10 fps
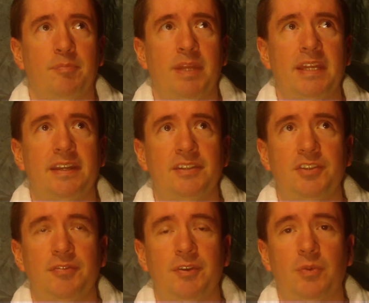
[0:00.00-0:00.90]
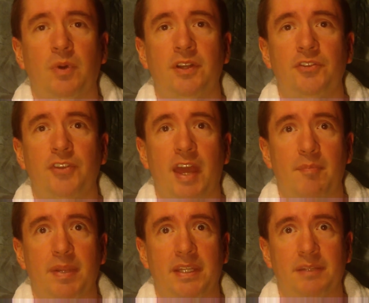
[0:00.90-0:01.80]
Because if it was
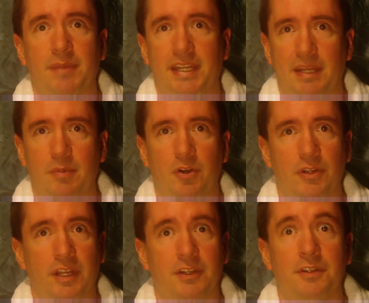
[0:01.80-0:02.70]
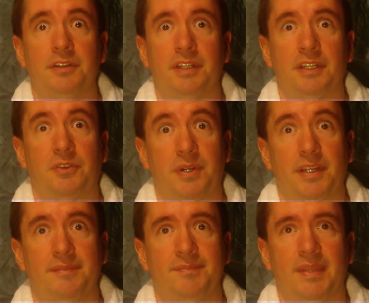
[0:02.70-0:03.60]
happening in my neighborhood, I couldn't ignore
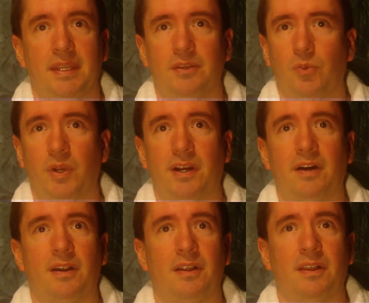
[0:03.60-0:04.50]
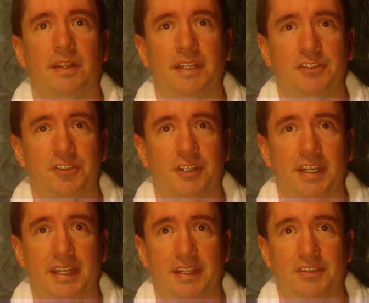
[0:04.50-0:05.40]
it and we are all
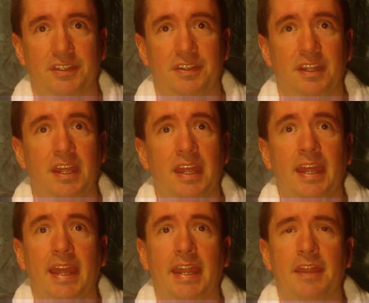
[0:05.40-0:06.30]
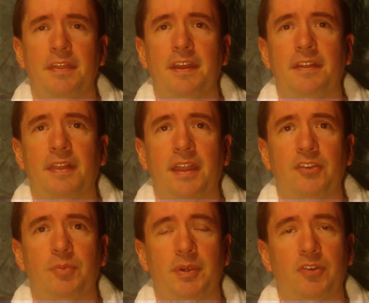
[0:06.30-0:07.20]
interconnected. And I think a lot
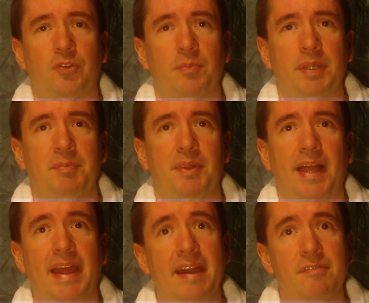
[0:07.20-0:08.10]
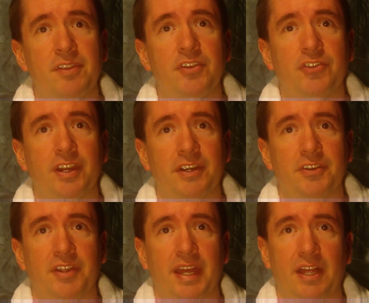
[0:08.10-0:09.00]
of spiritual people have the
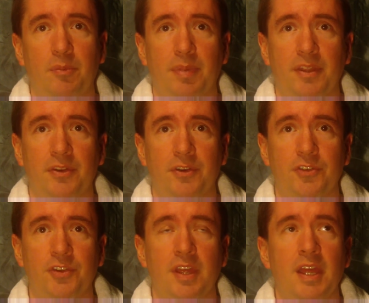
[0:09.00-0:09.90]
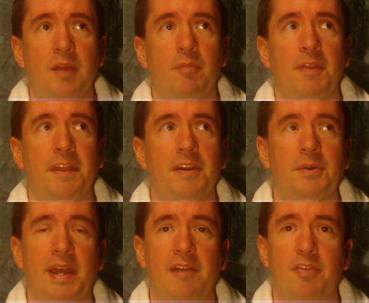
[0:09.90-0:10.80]
desire to help others, but they
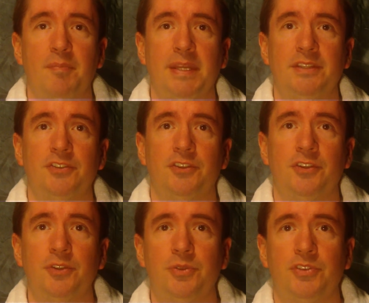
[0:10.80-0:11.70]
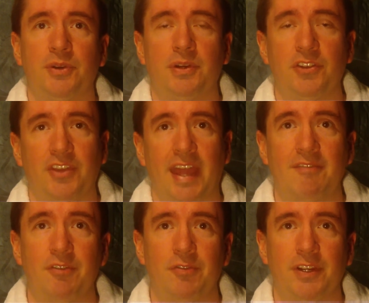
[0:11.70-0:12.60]
don't have the means to do so because they
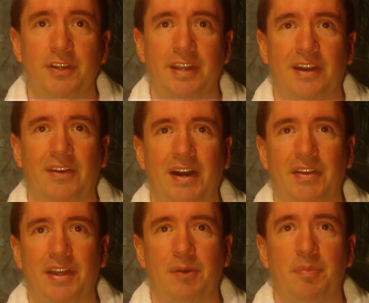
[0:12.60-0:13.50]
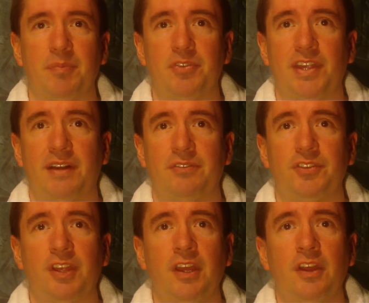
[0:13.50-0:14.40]
haven't figured out how to help
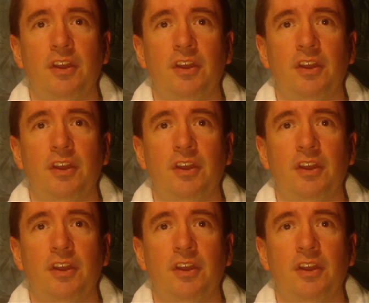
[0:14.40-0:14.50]
themselves.